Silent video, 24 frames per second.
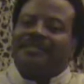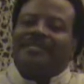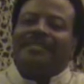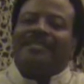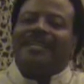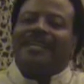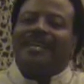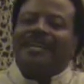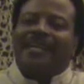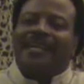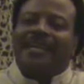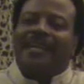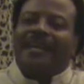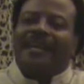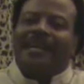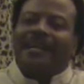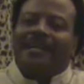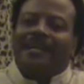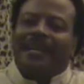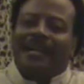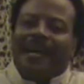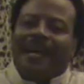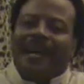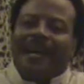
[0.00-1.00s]
Net,
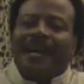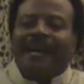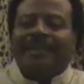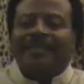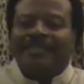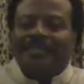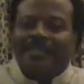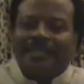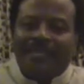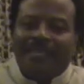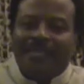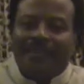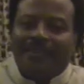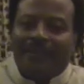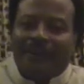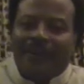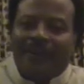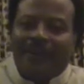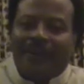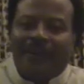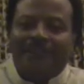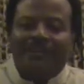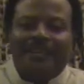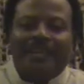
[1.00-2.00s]
I'll take it
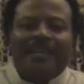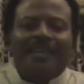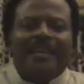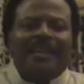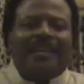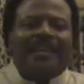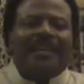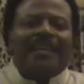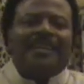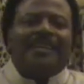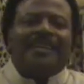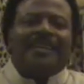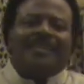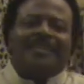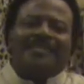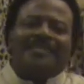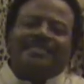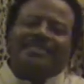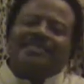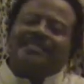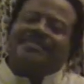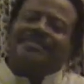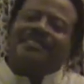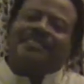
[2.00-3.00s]
off." And
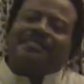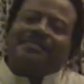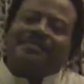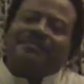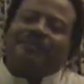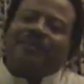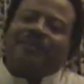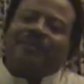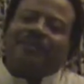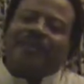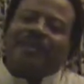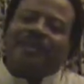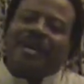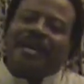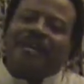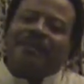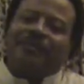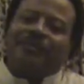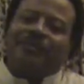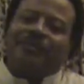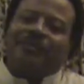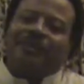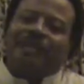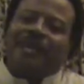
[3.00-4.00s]
this is what we got
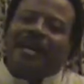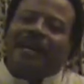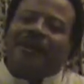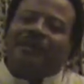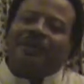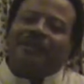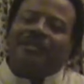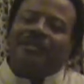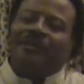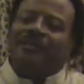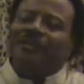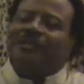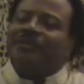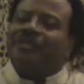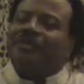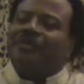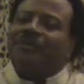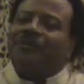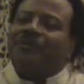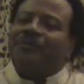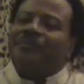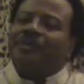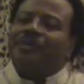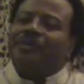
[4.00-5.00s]
to do. We got to watch on. There's
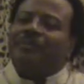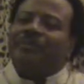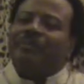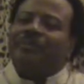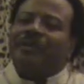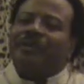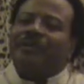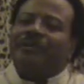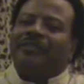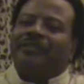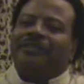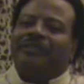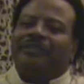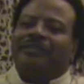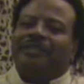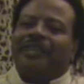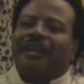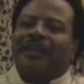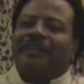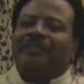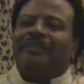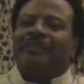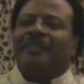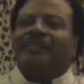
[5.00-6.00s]
so many predators
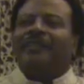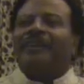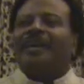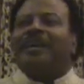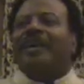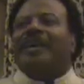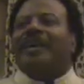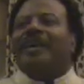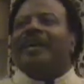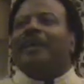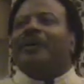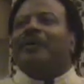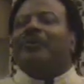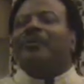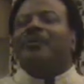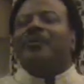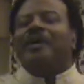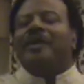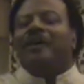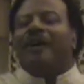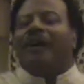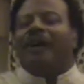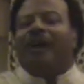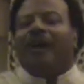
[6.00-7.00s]
out there, and
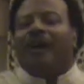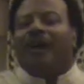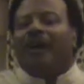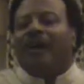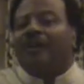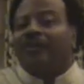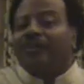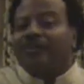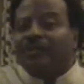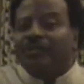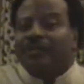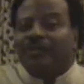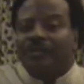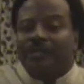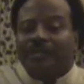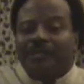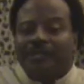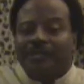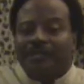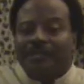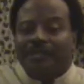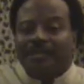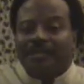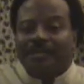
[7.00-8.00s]
we are also
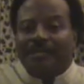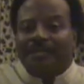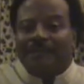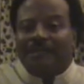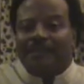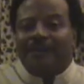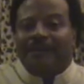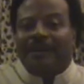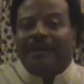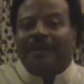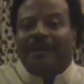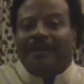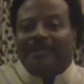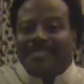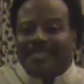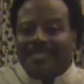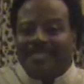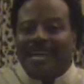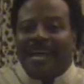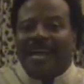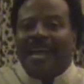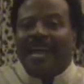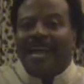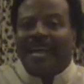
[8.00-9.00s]
going to get
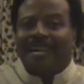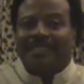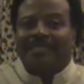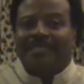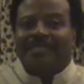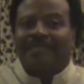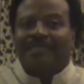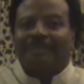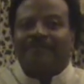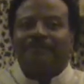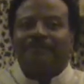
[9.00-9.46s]
attacked.